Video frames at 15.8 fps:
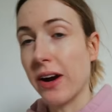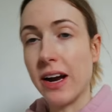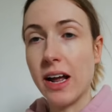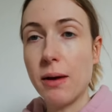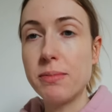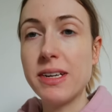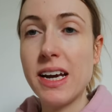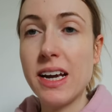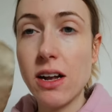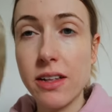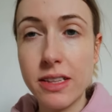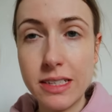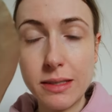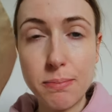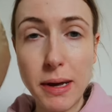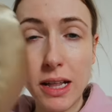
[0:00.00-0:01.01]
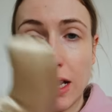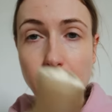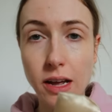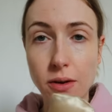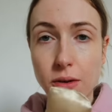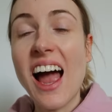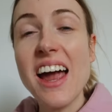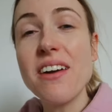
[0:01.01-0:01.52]
All right, update on this
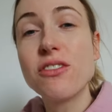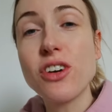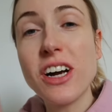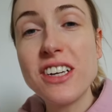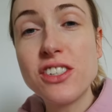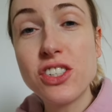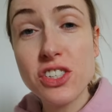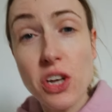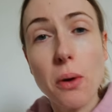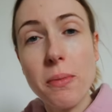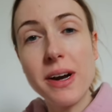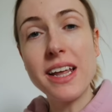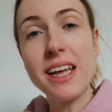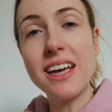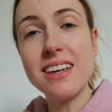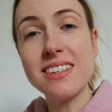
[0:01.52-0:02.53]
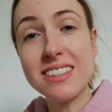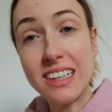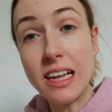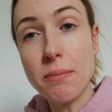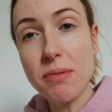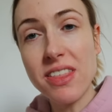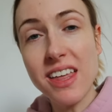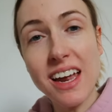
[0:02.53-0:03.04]
pillow. I have tried so many
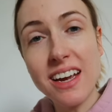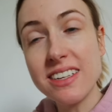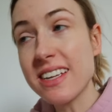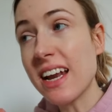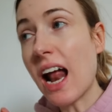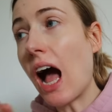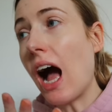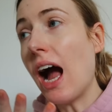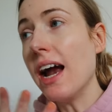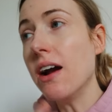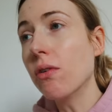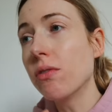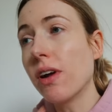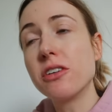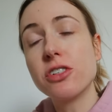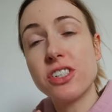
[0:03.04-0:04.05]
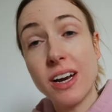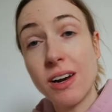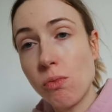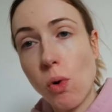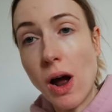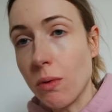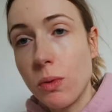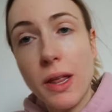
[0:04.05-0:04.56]
sleep things and I don't understand
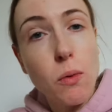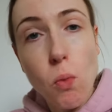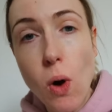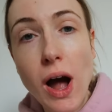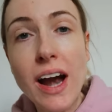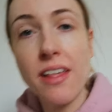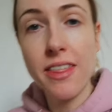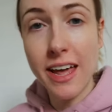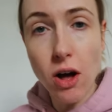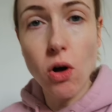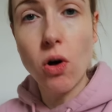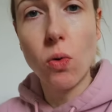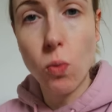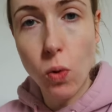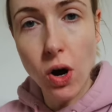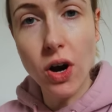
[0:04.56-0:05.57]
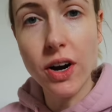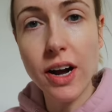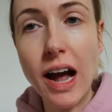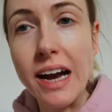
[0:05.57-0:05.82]
why, like, why do they all work?